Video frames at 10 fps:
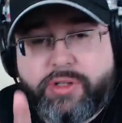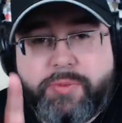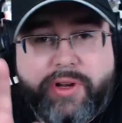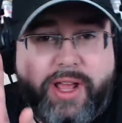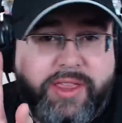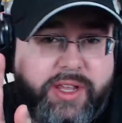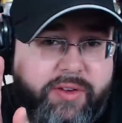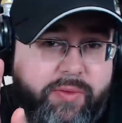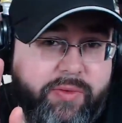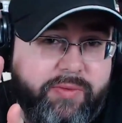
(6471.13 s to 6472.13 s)
but I
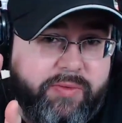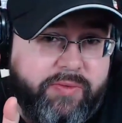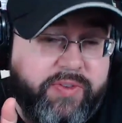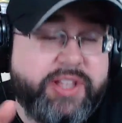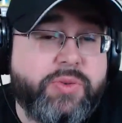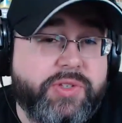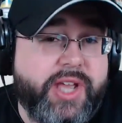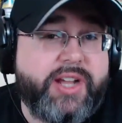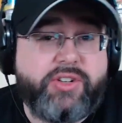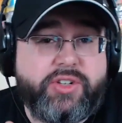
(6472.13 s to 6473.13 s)
think Vince was
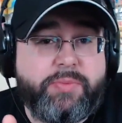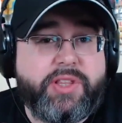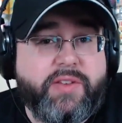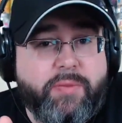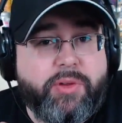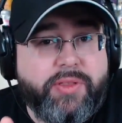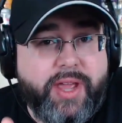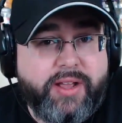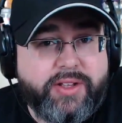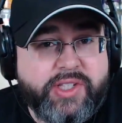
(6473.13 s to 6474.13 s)
actually believable in
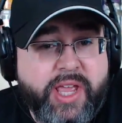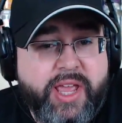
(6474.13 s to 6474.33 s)
that because